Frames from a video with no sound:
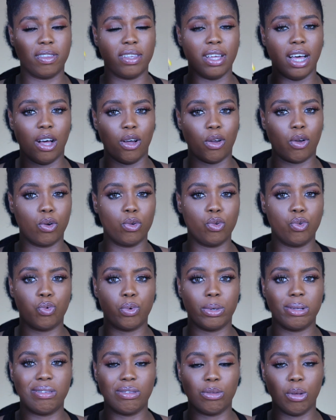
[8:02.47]
The Alcon
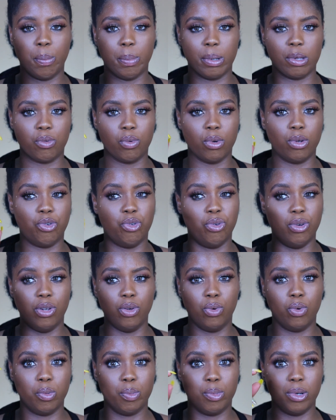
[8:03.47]
sweat stop as well is really
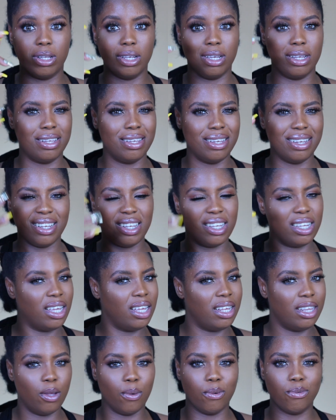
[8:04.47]
good, but then
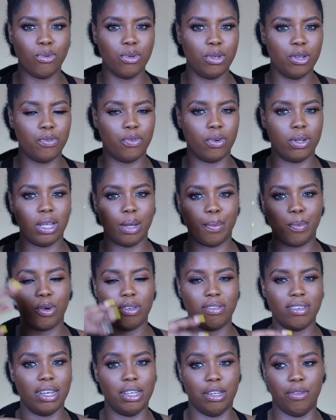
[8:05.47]
there was no need for that
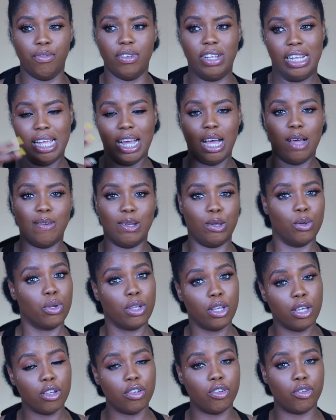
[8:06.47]
because I didn't really have an
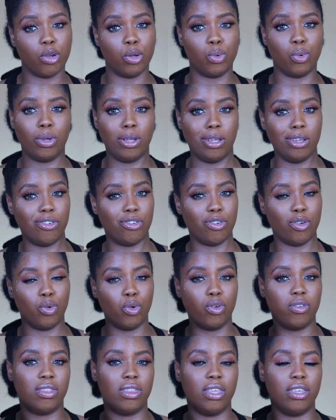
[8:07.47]
occasion.
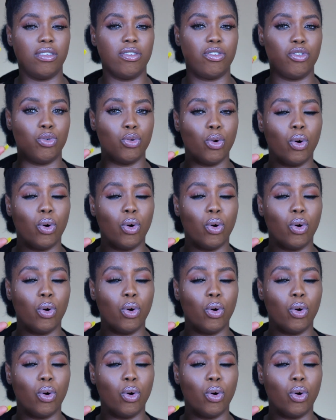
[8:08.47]
Those things,